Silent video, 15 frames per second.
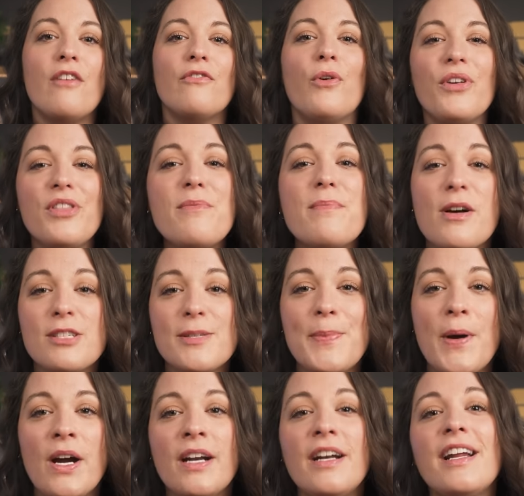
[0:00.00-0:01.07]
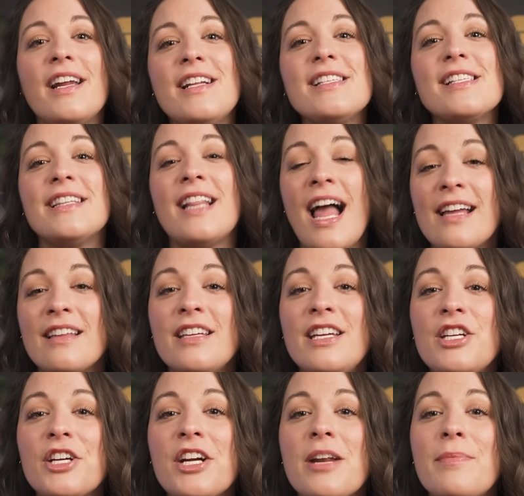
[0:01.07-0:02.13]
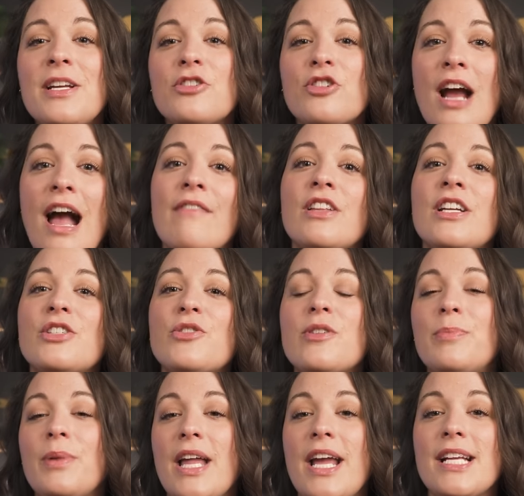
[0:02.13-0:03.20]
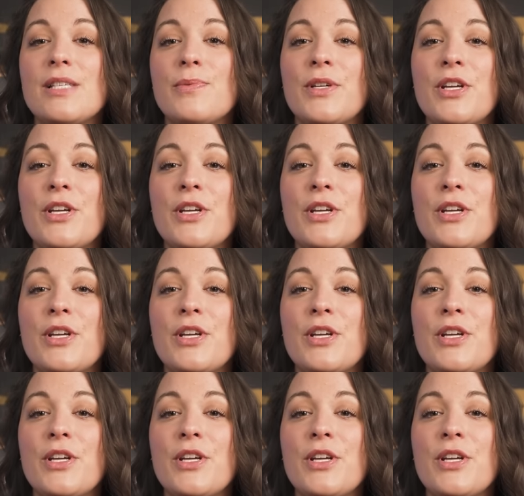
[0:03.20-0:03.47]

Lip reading: for the most part, it is likely you're gonna be traveling to a place